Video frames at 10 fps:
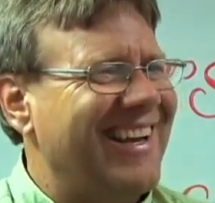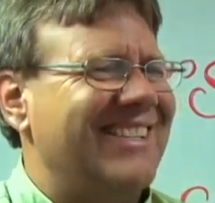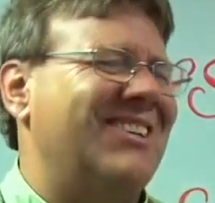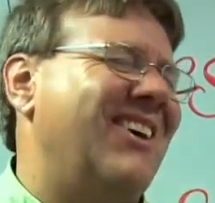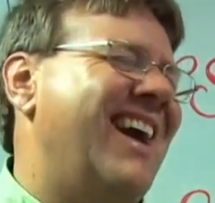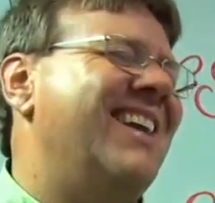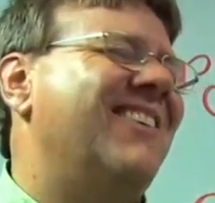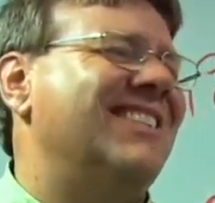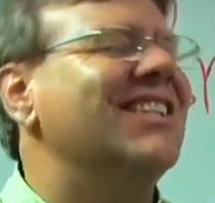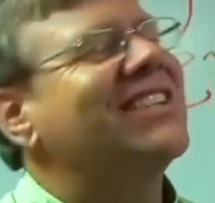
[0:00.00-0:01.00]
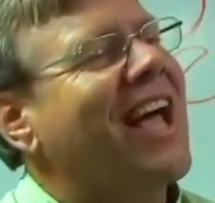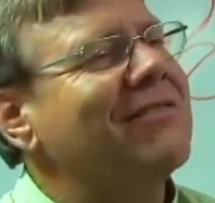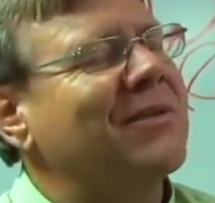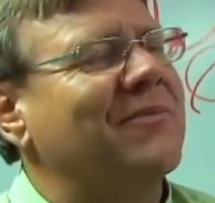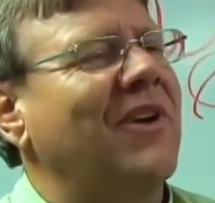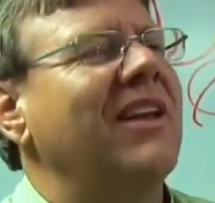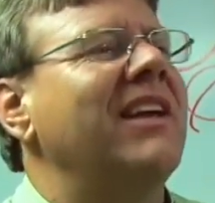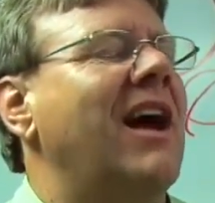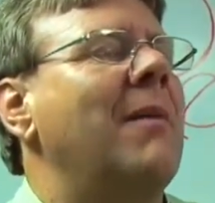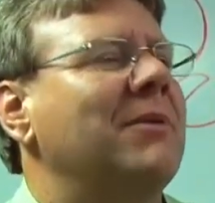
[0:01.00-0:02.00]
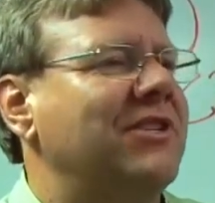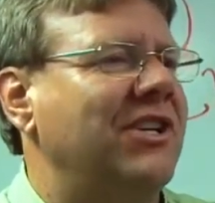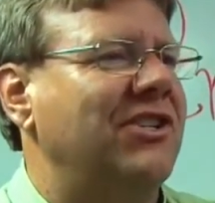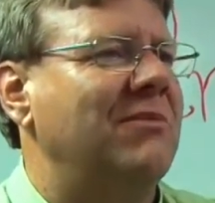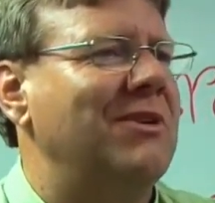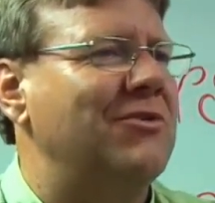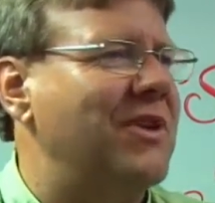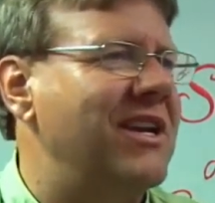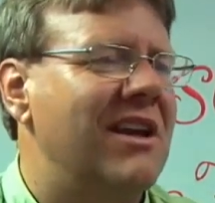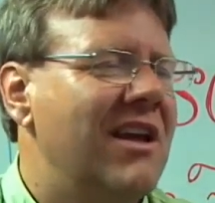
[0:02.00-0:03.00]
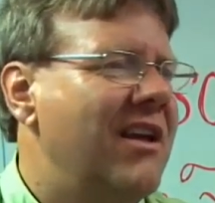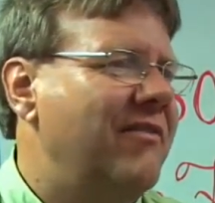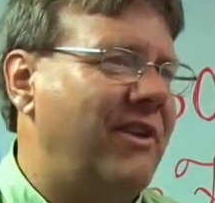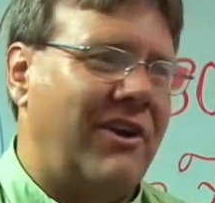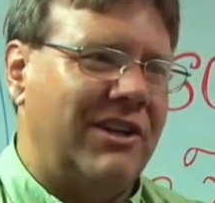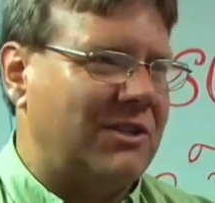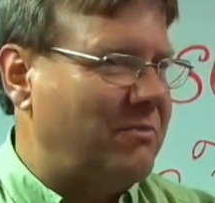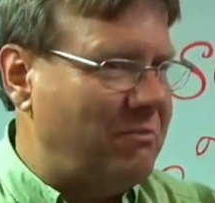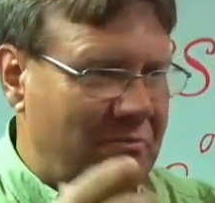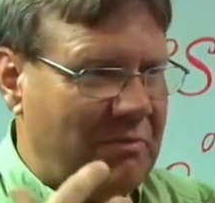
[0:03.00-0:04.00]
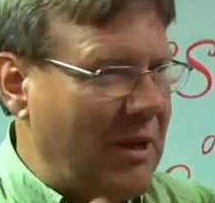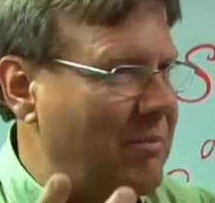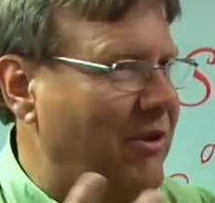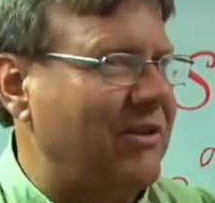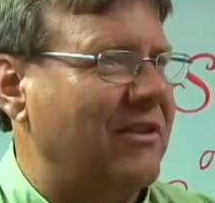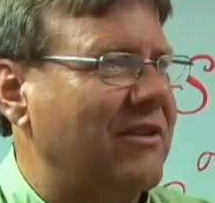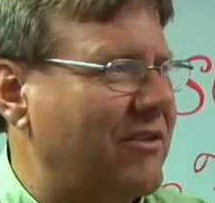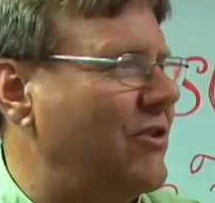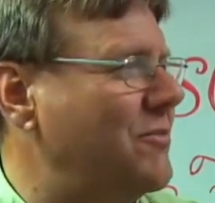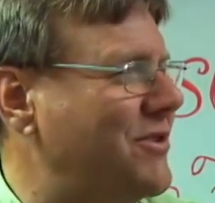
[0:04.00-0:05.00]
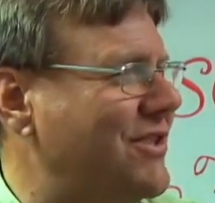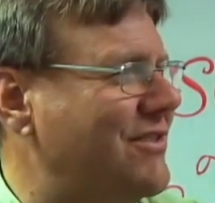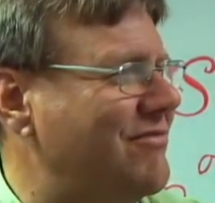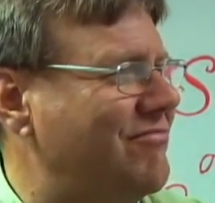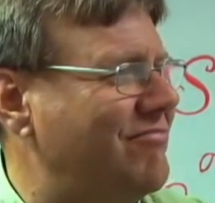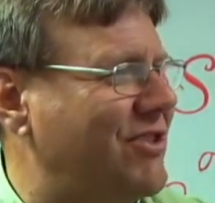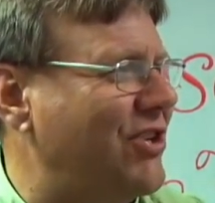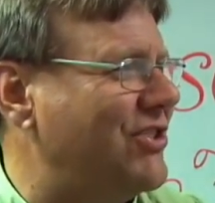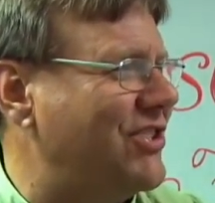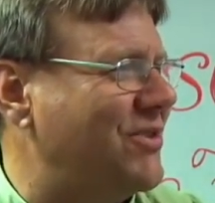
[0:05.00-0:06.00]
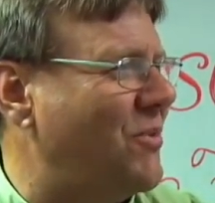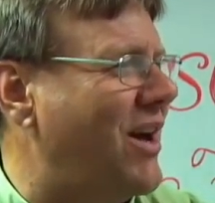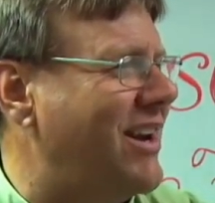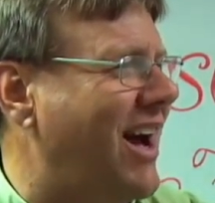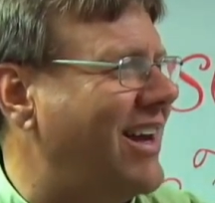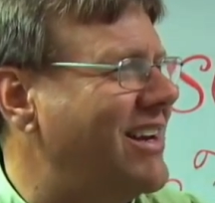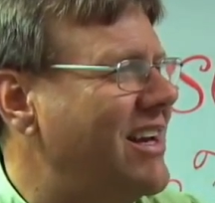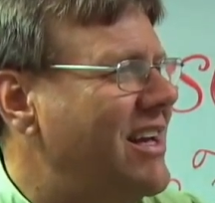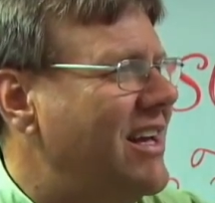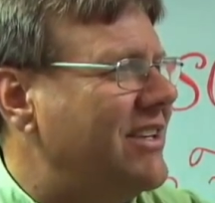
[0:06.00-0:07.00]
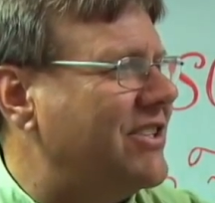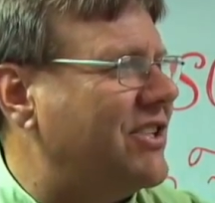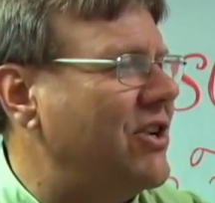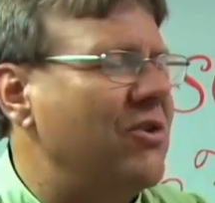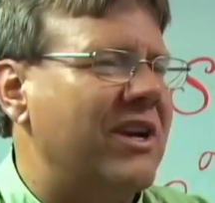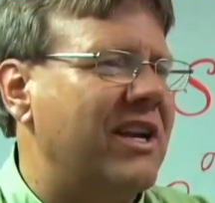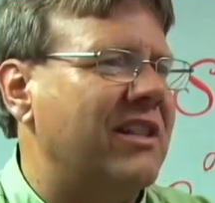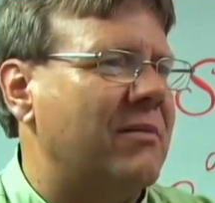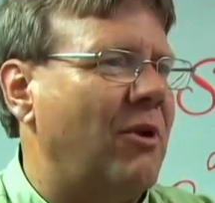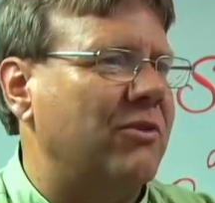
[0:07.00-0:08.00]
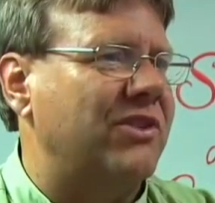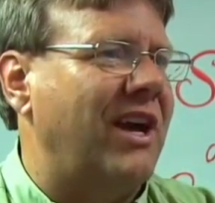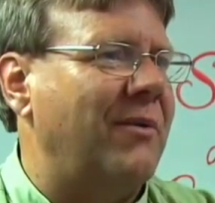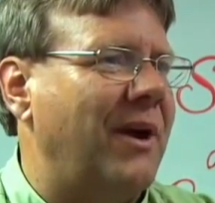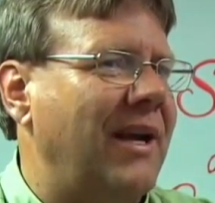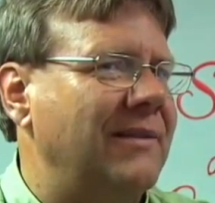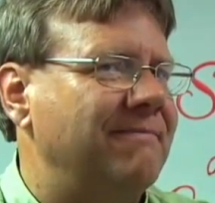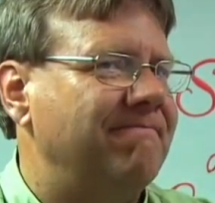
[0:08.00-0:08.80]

So anyways, let's have some friendly competition between various people, groups, and churches and whatnot to see who can get the most that way.